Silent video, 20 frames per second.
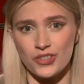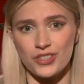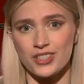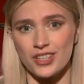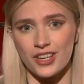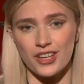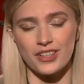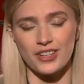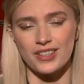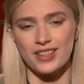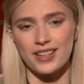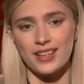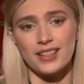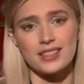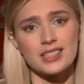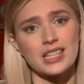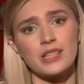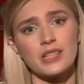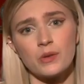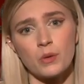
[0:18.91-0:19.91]
So
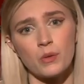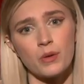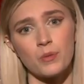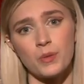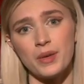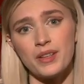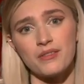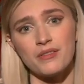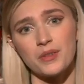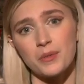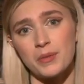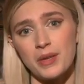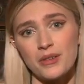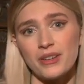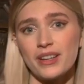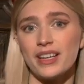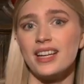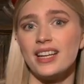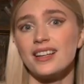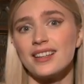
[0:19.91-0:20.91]
it's kind of a win-win for me,
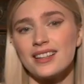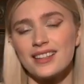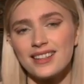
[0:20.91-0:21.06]
really.